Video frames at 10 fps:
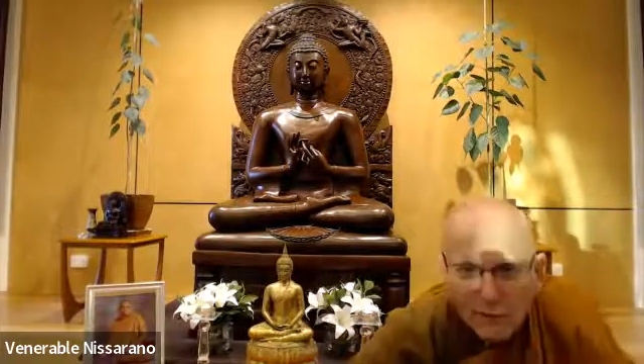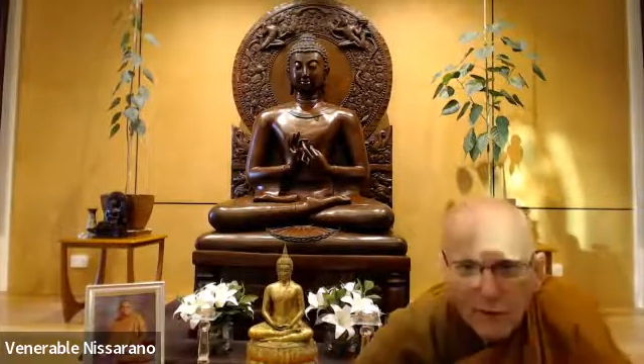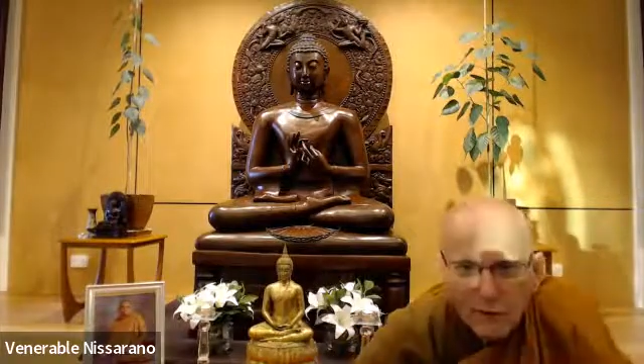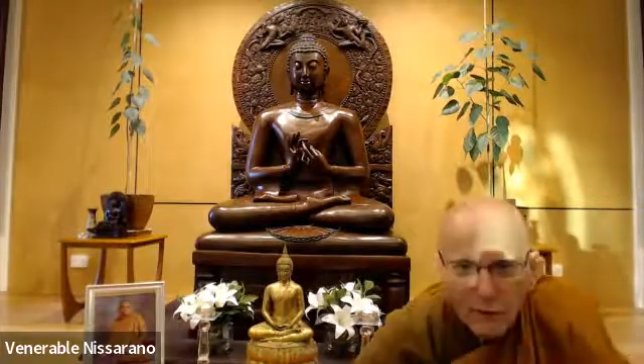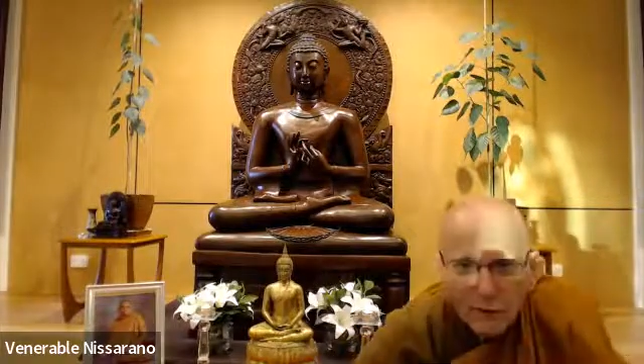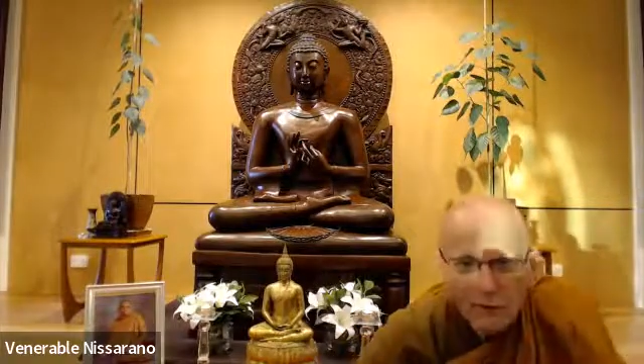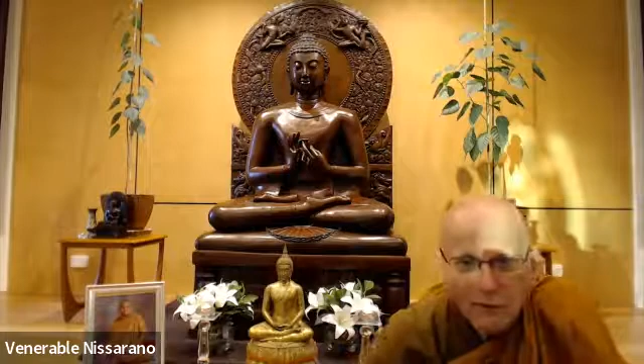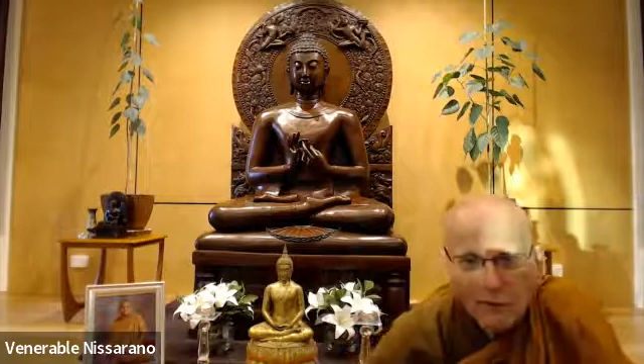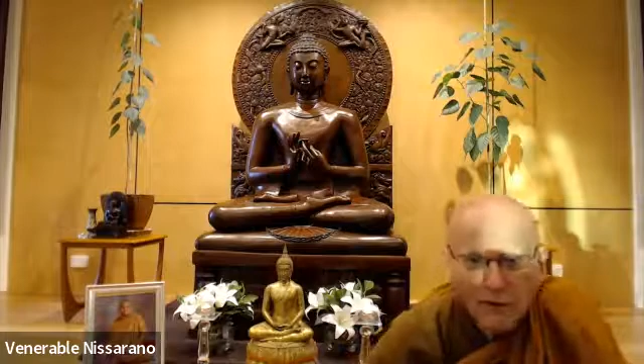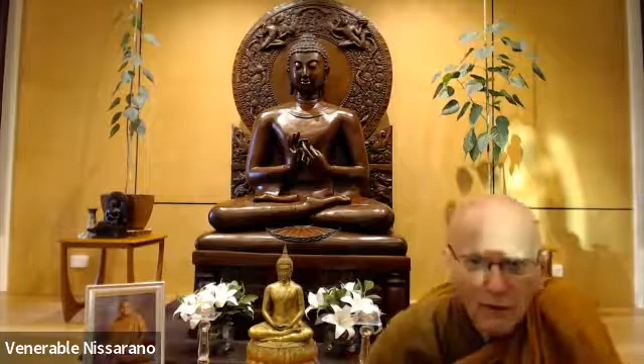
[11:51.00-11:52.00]
we can close
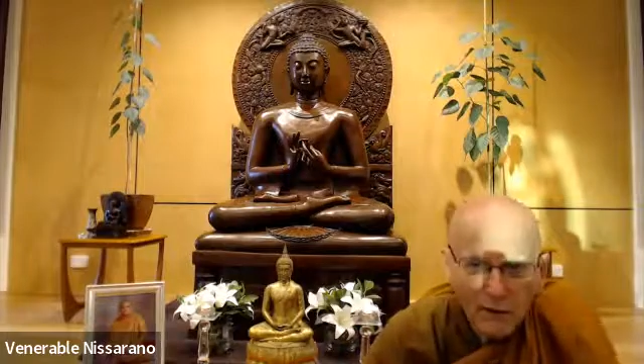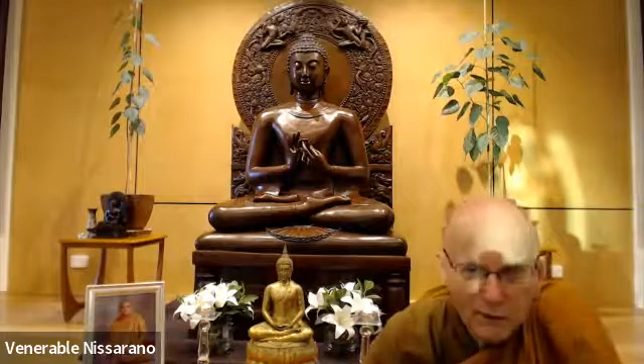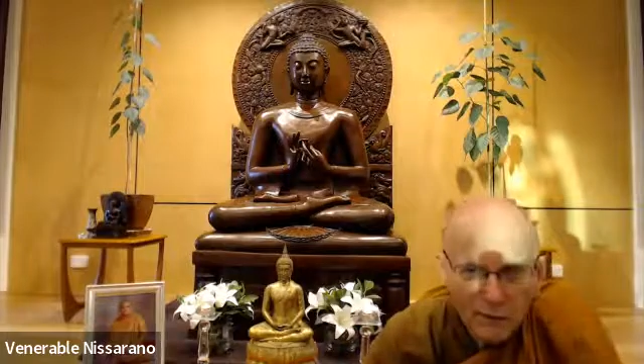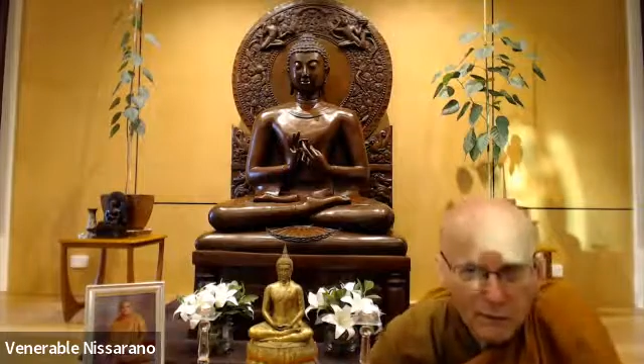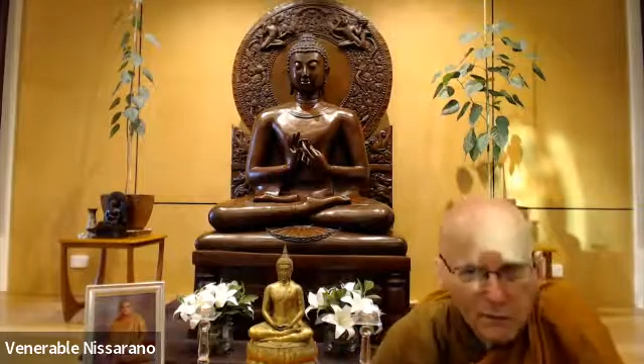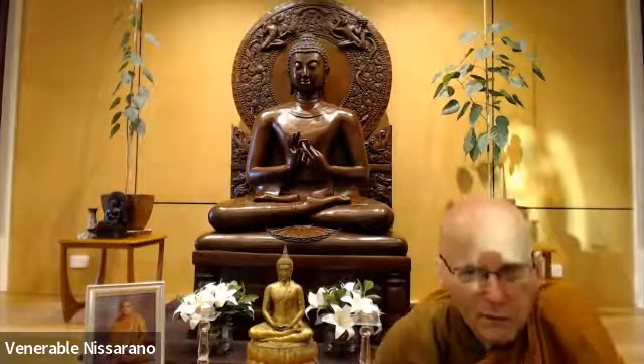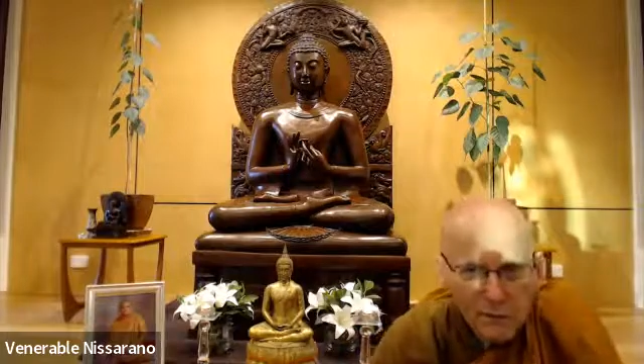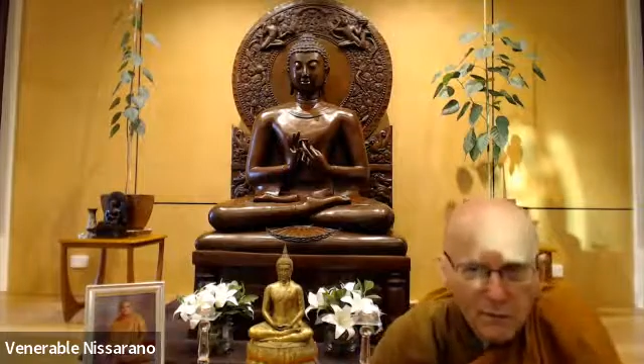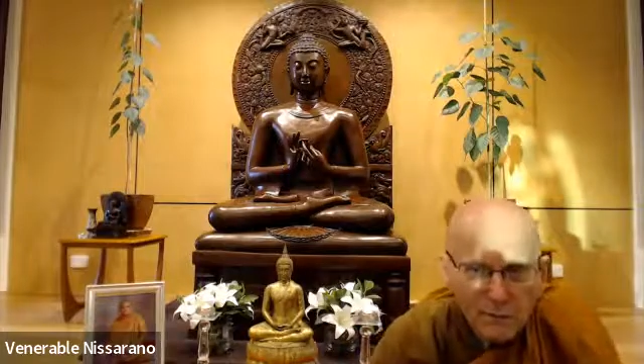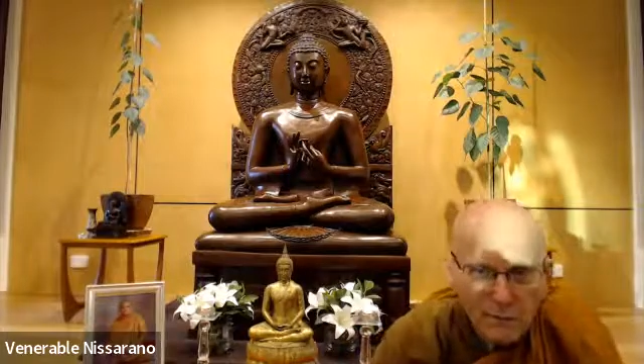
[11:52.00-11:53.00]
our eyes to
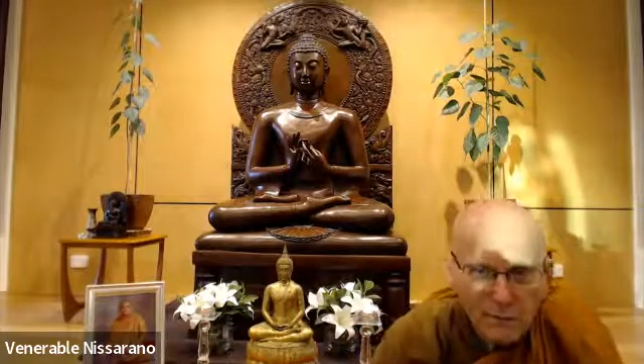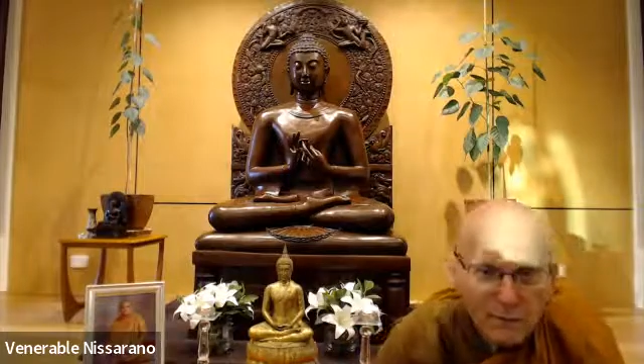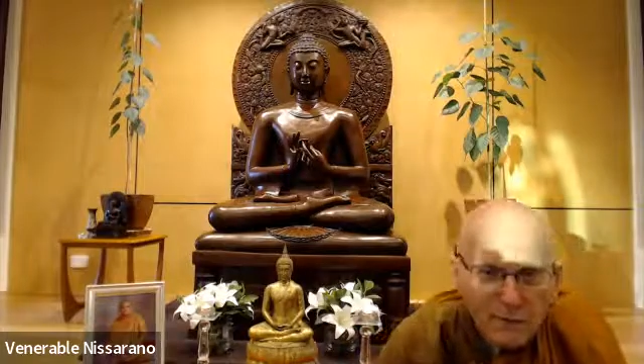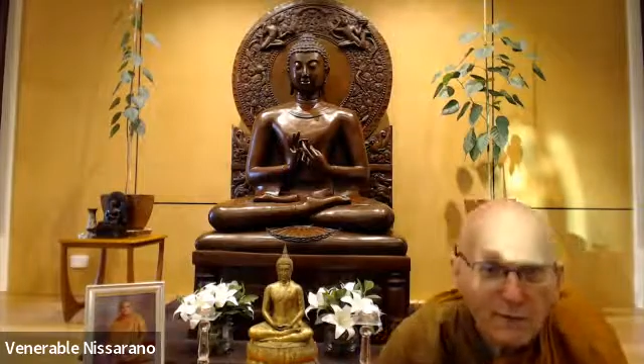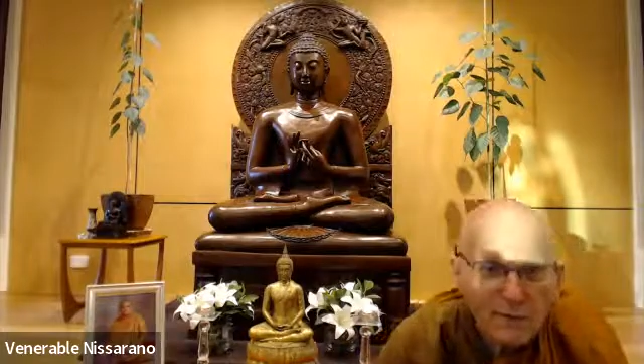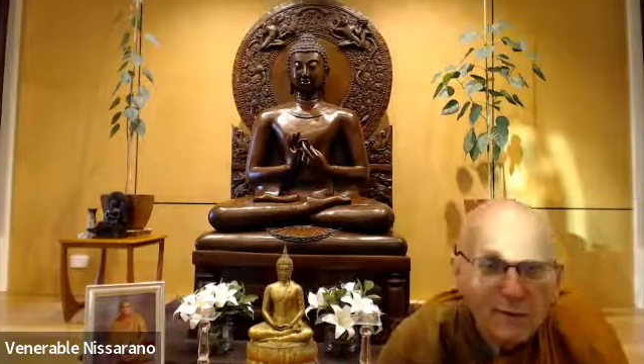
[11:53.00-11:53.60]
better